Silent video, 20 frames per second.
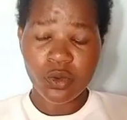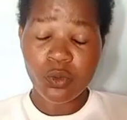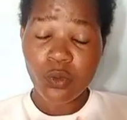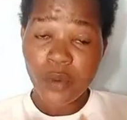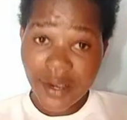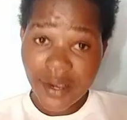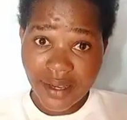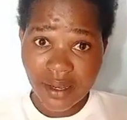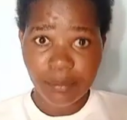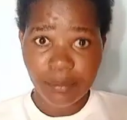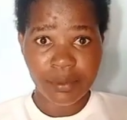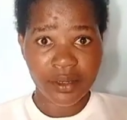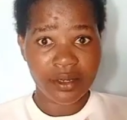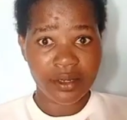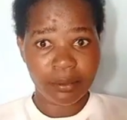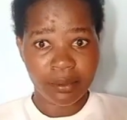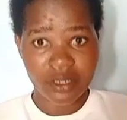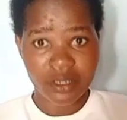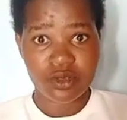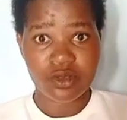Wake up
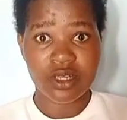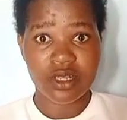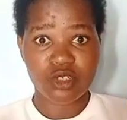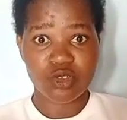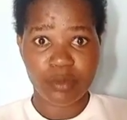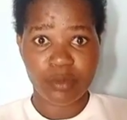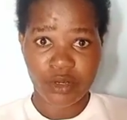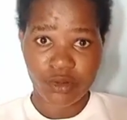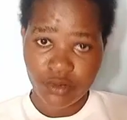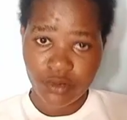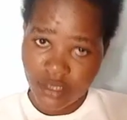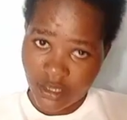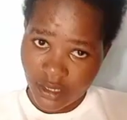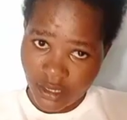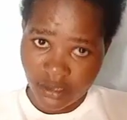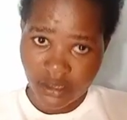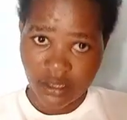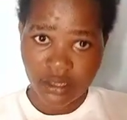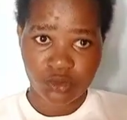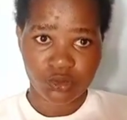and pray so that you may not
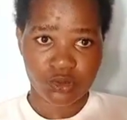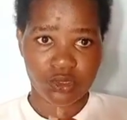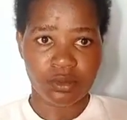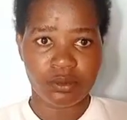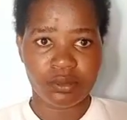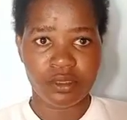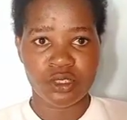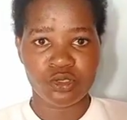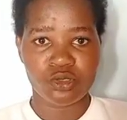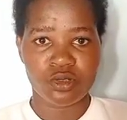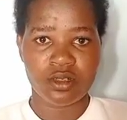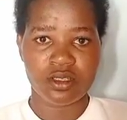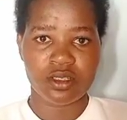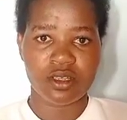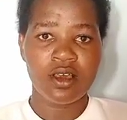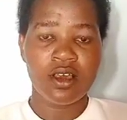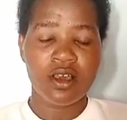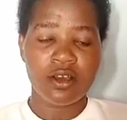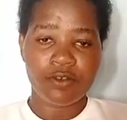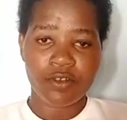enter into temptations.
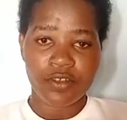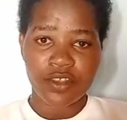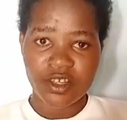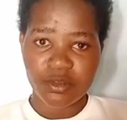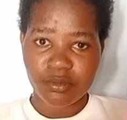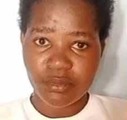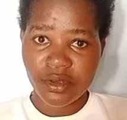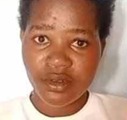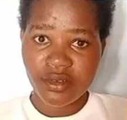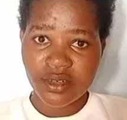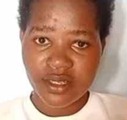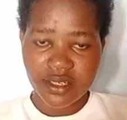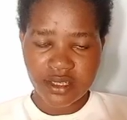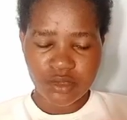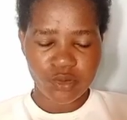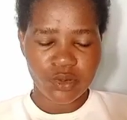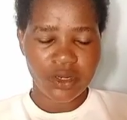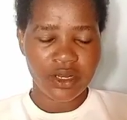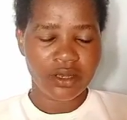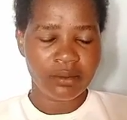For the spirit
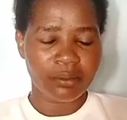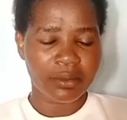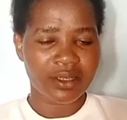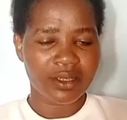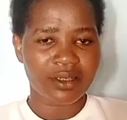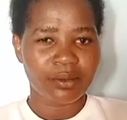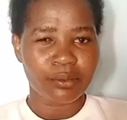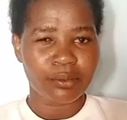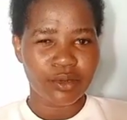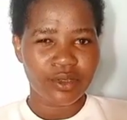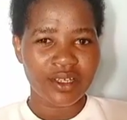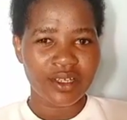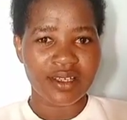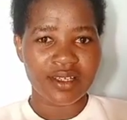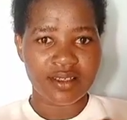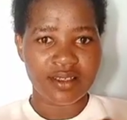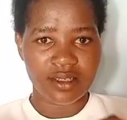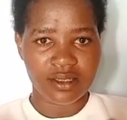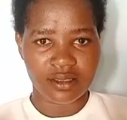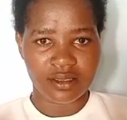is willing, but the body
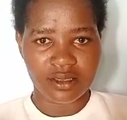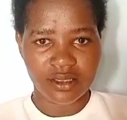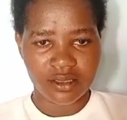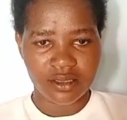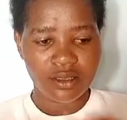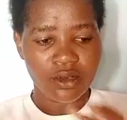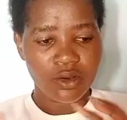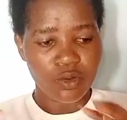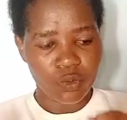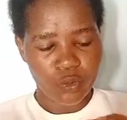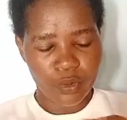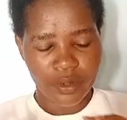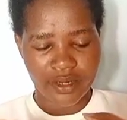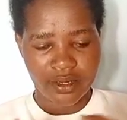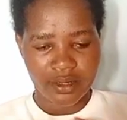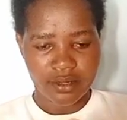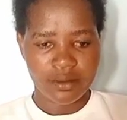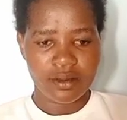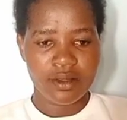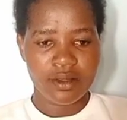is indeed
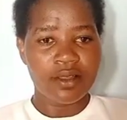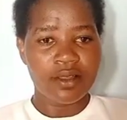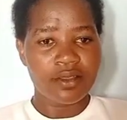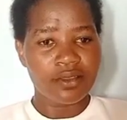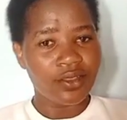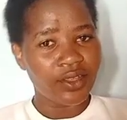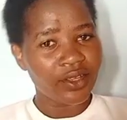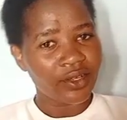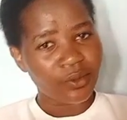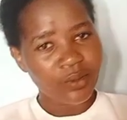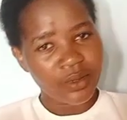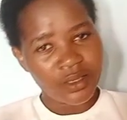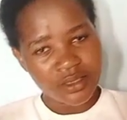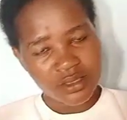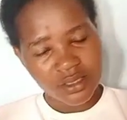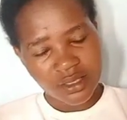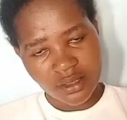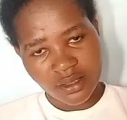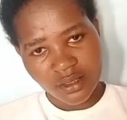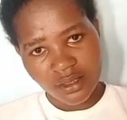weak." Then he went
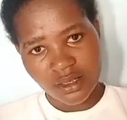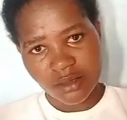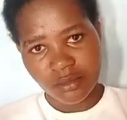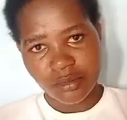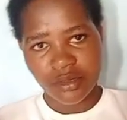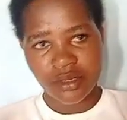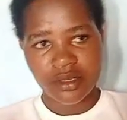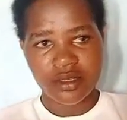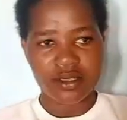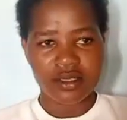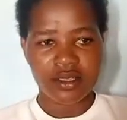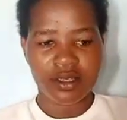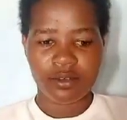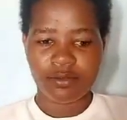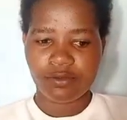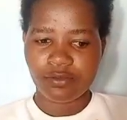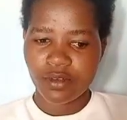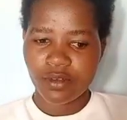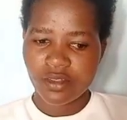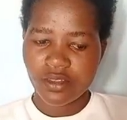again and prayed, saying,
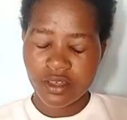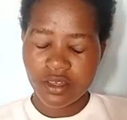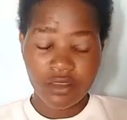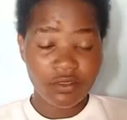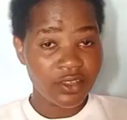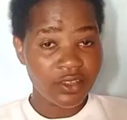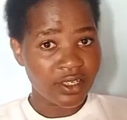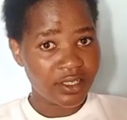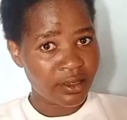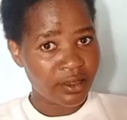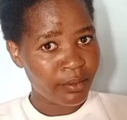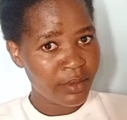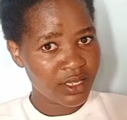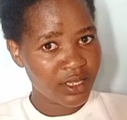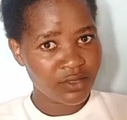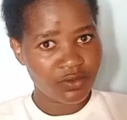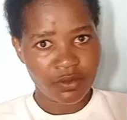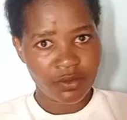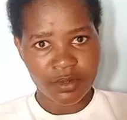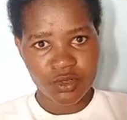"Father, if it is a
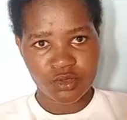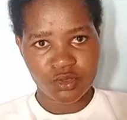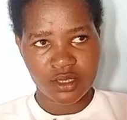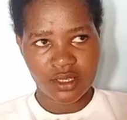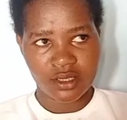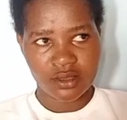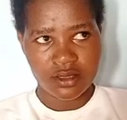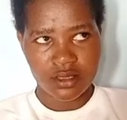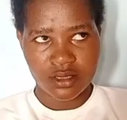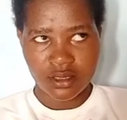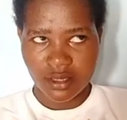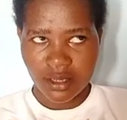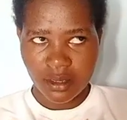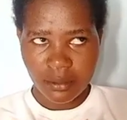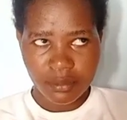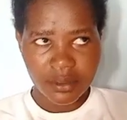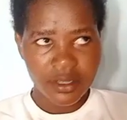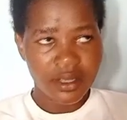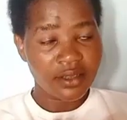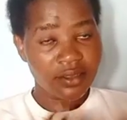must for me to take this
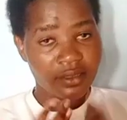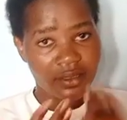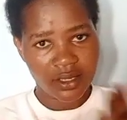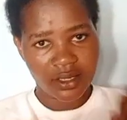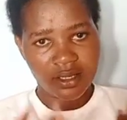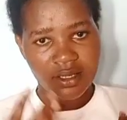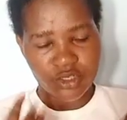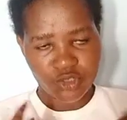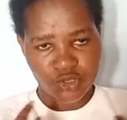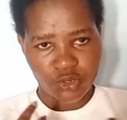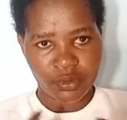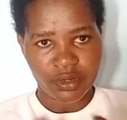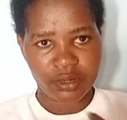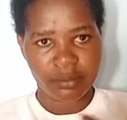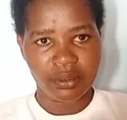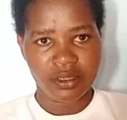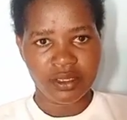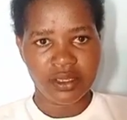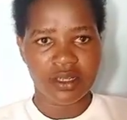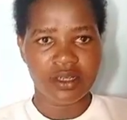cup, then let your will
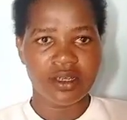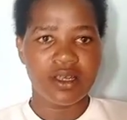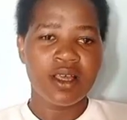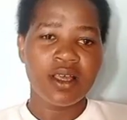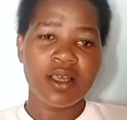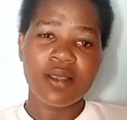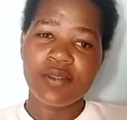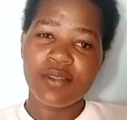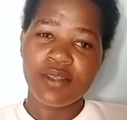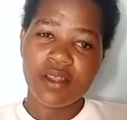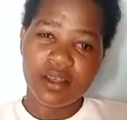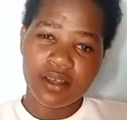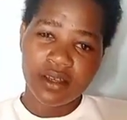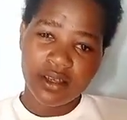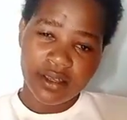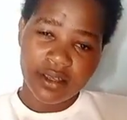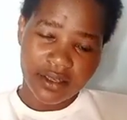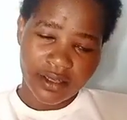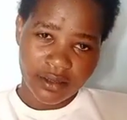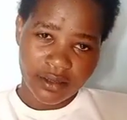be done." Then
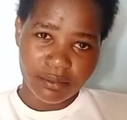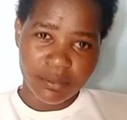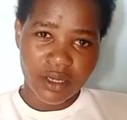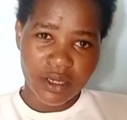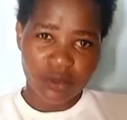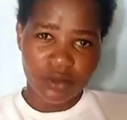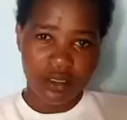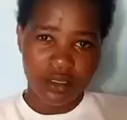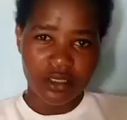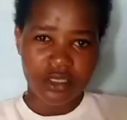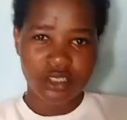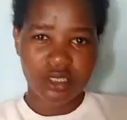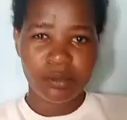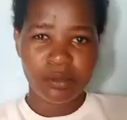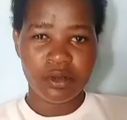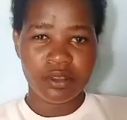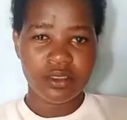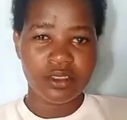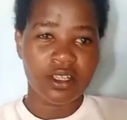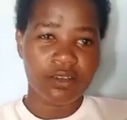he came back to the
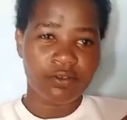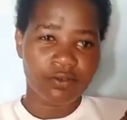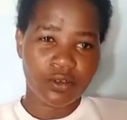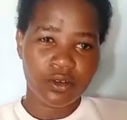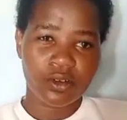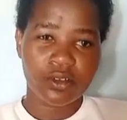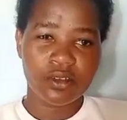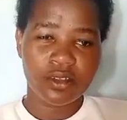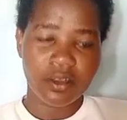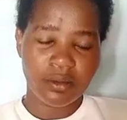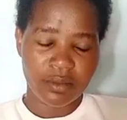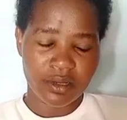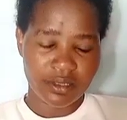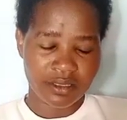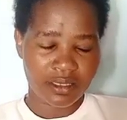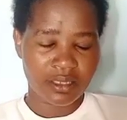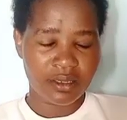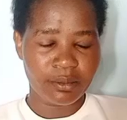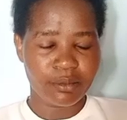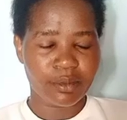disciples and found them
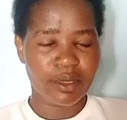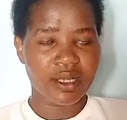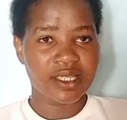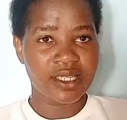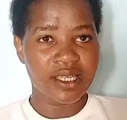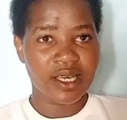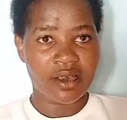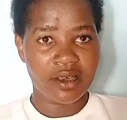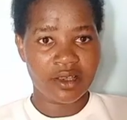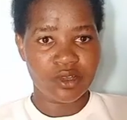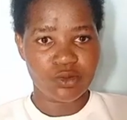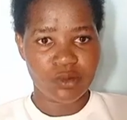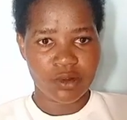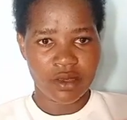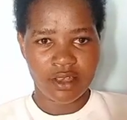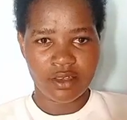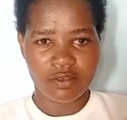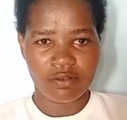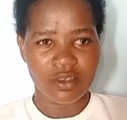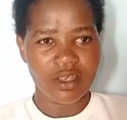asleep, and their eyes were
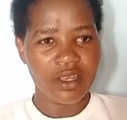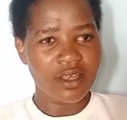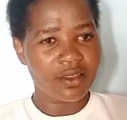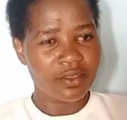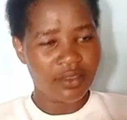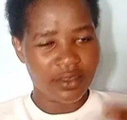heavy.